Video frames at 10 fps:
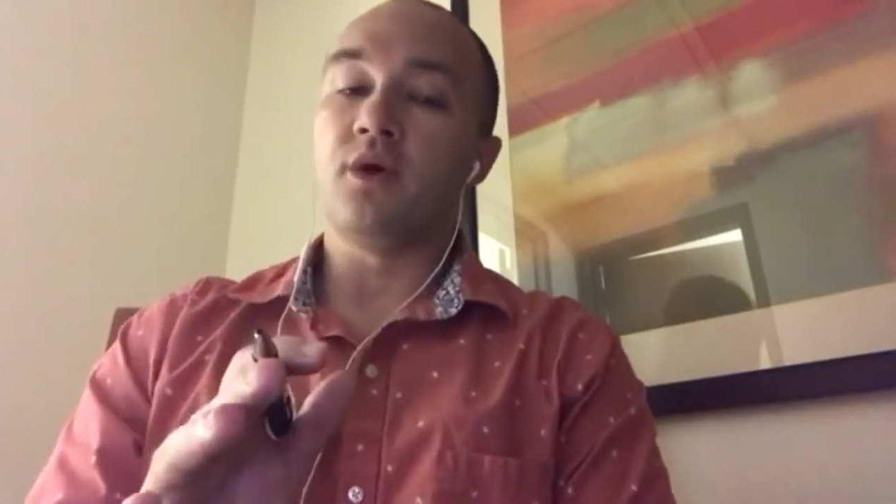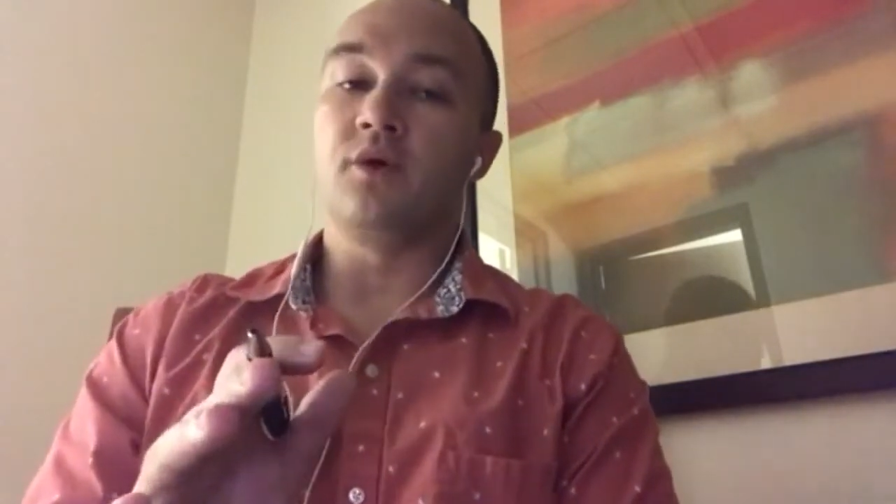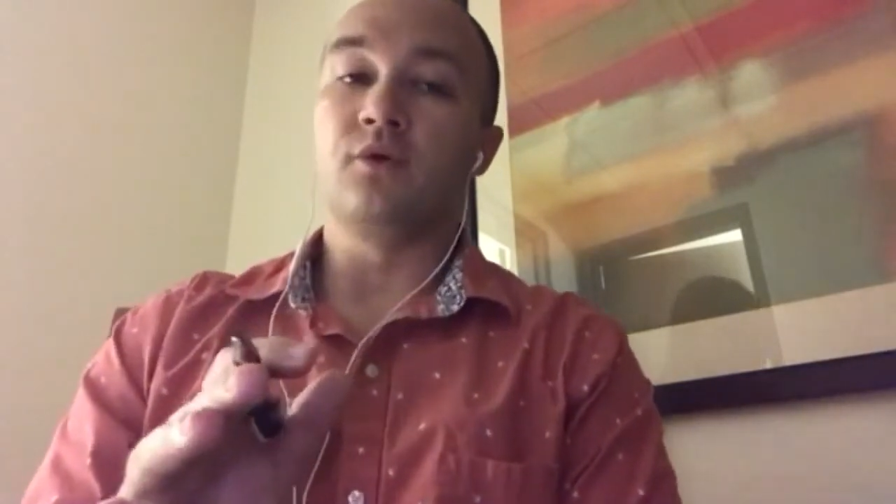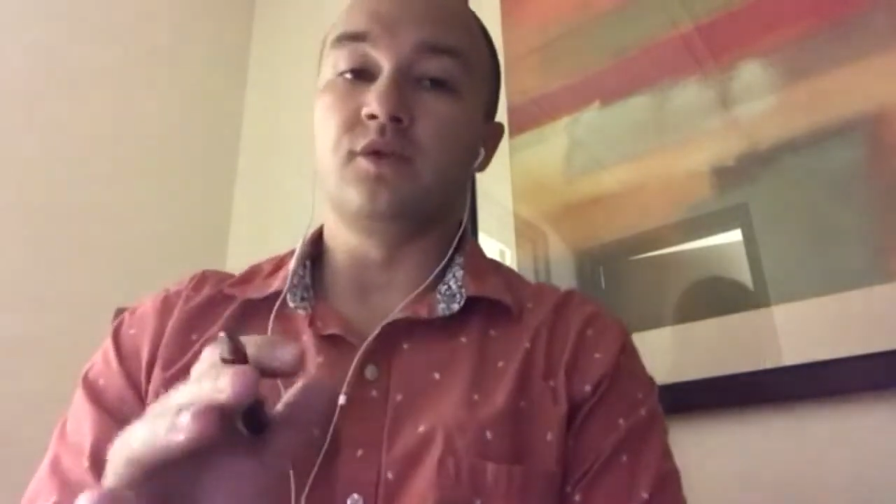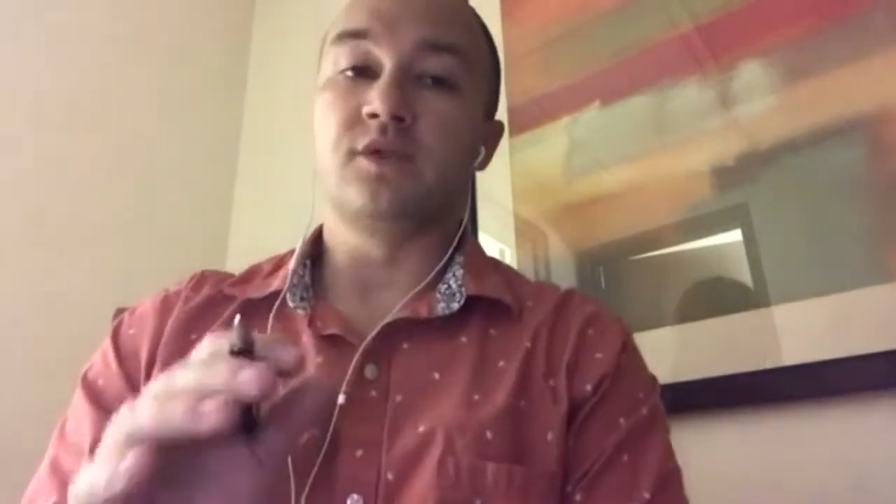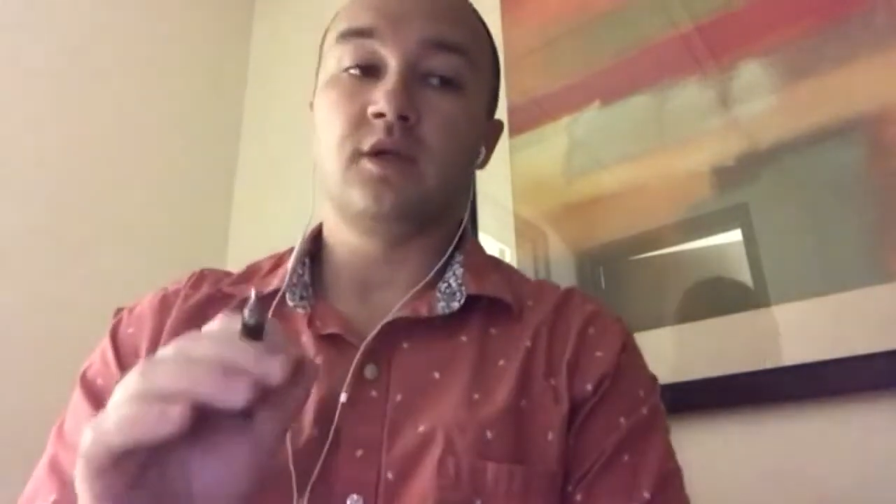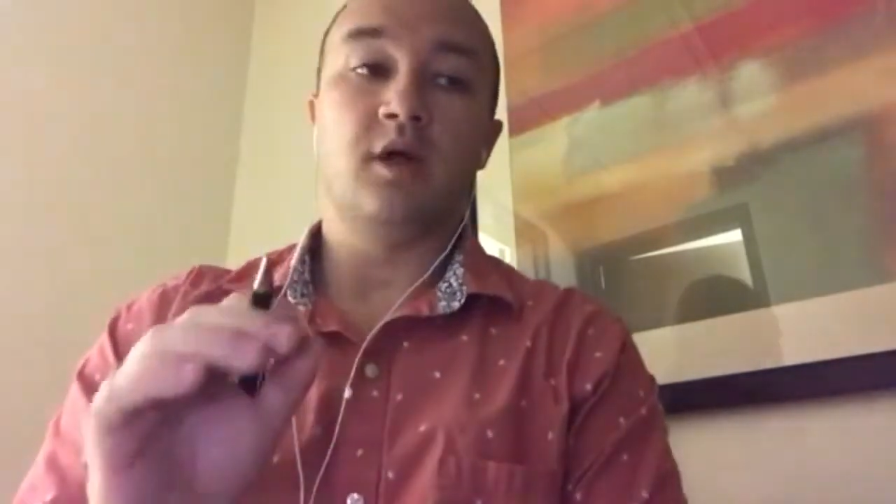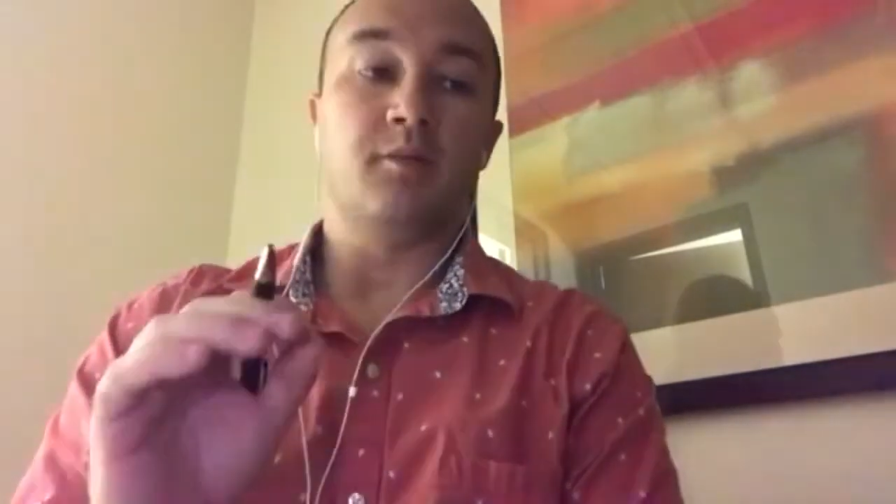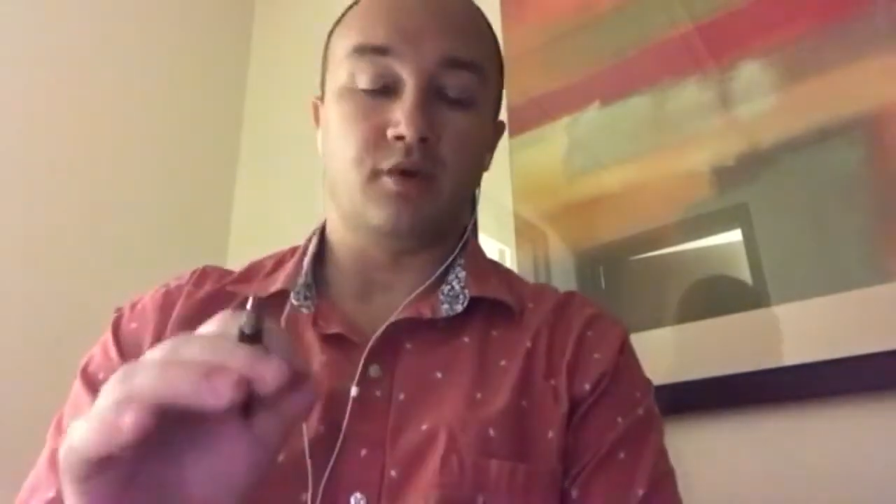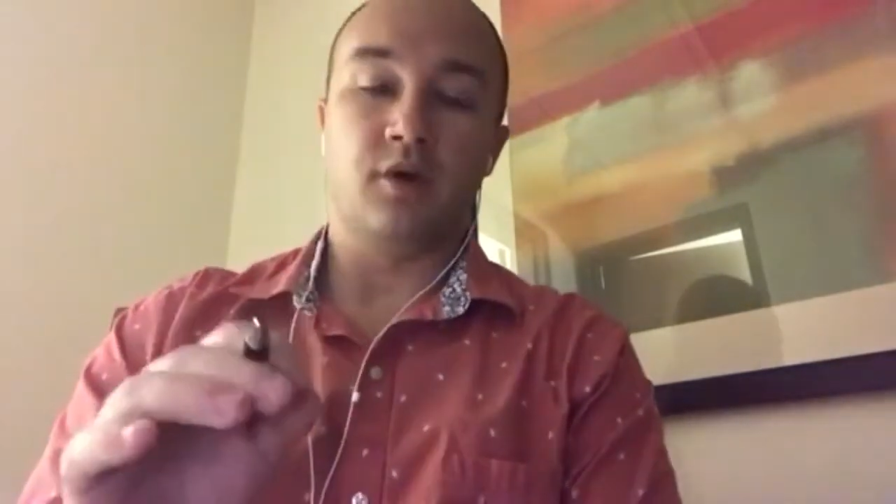those
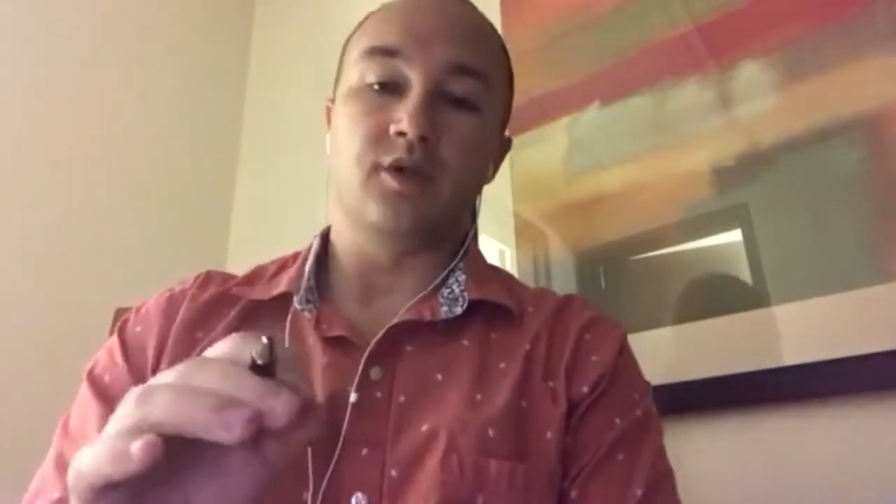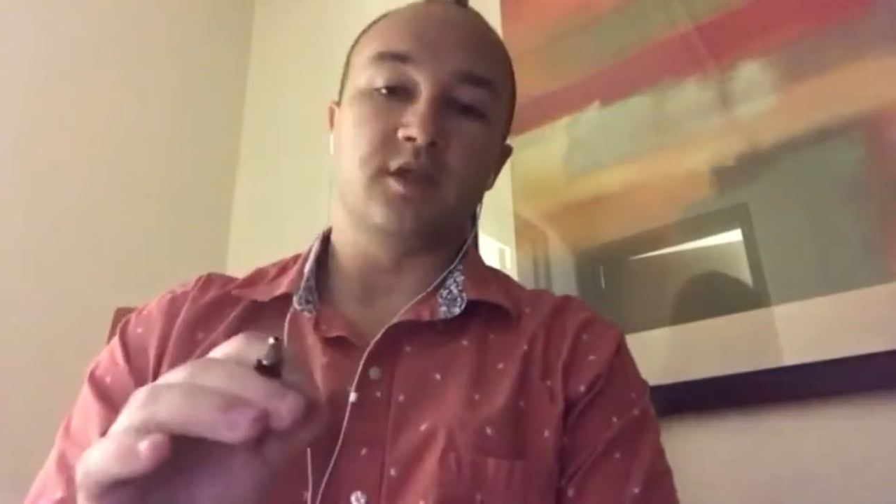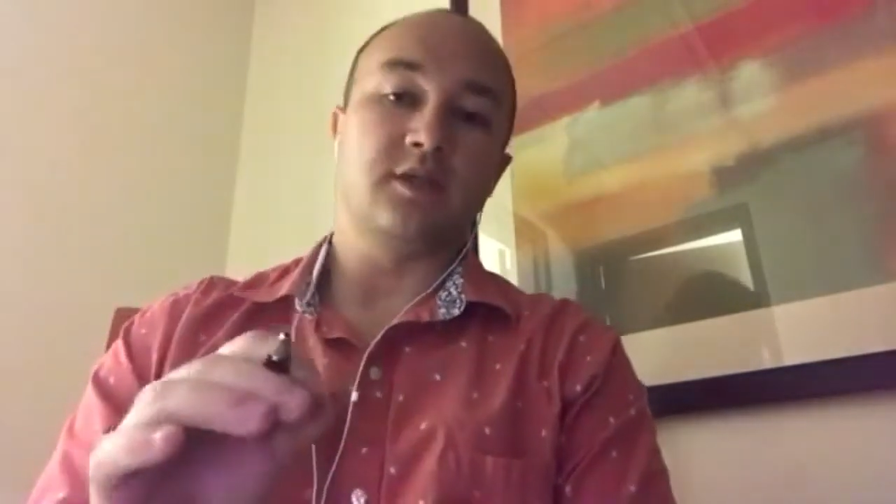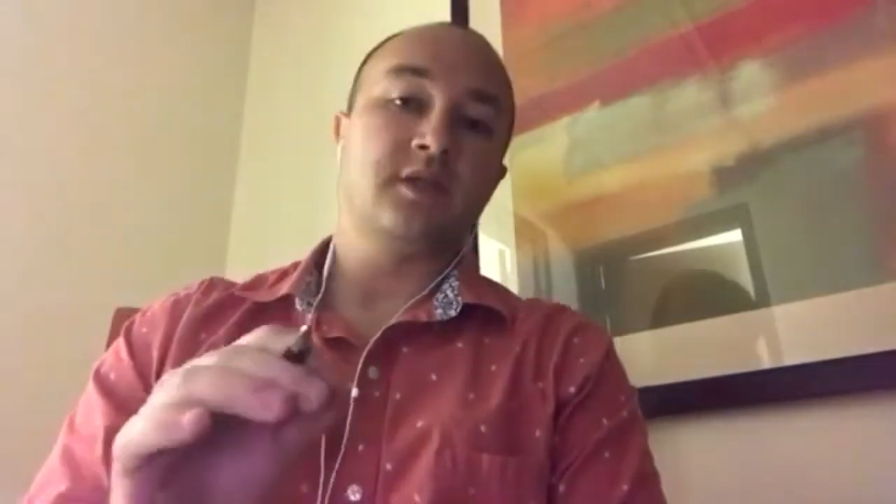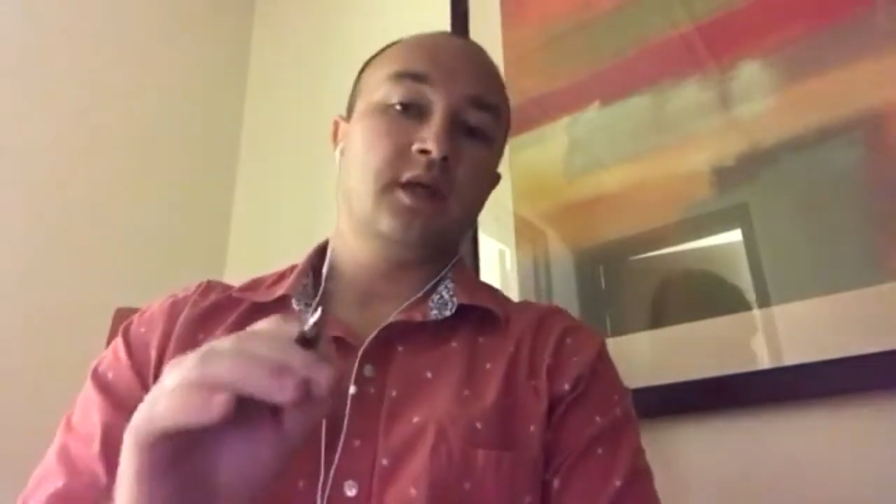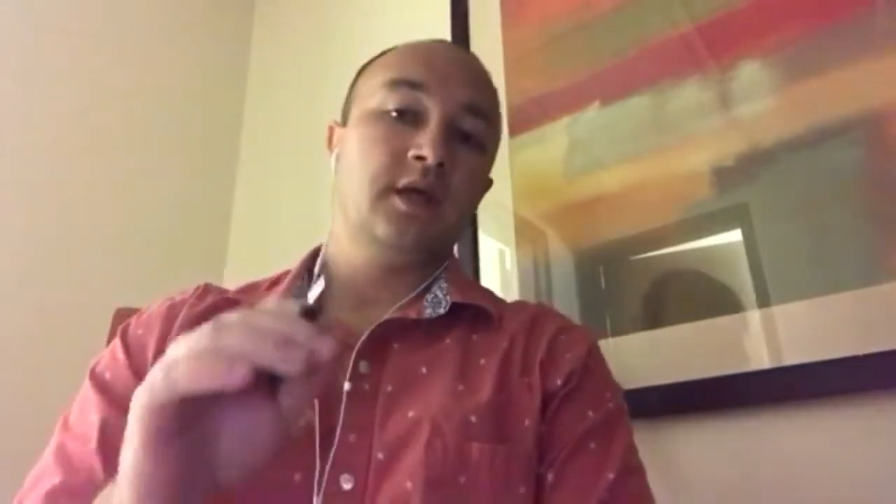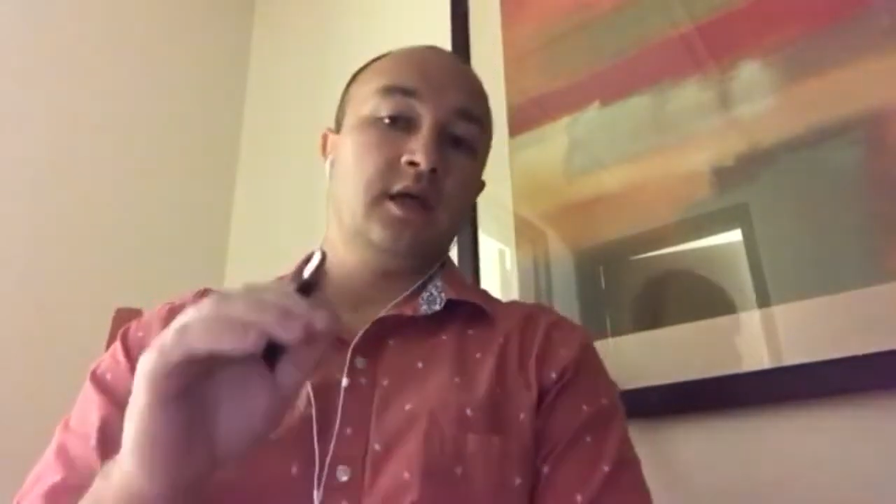approaches.